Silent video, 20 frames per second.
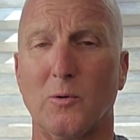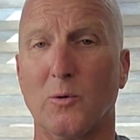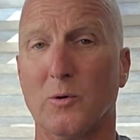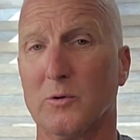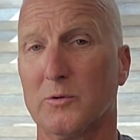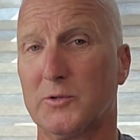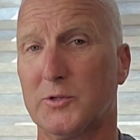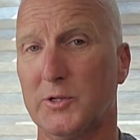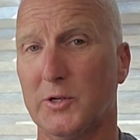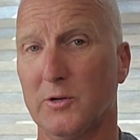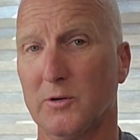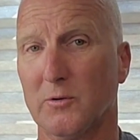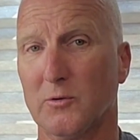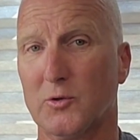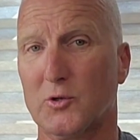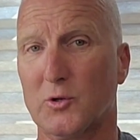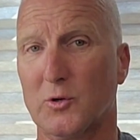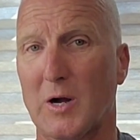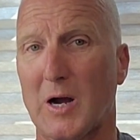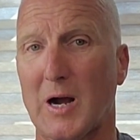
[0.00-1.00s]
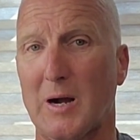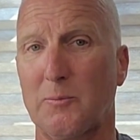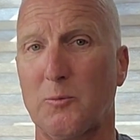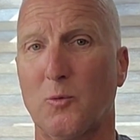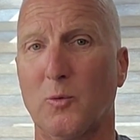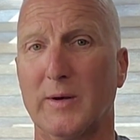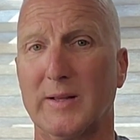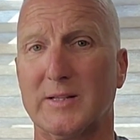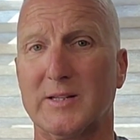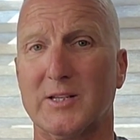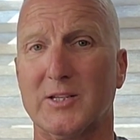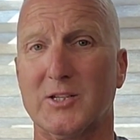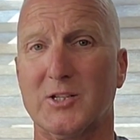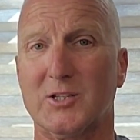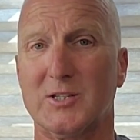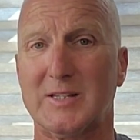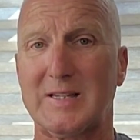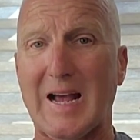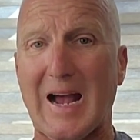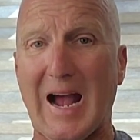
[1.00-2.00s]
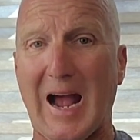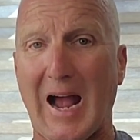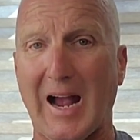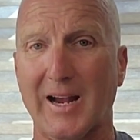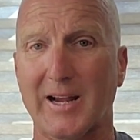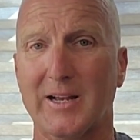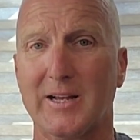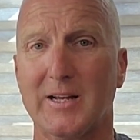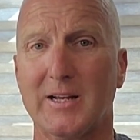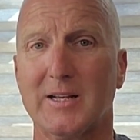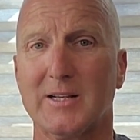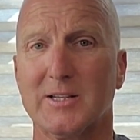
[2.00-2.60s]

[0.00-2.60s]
or zero drop with stack.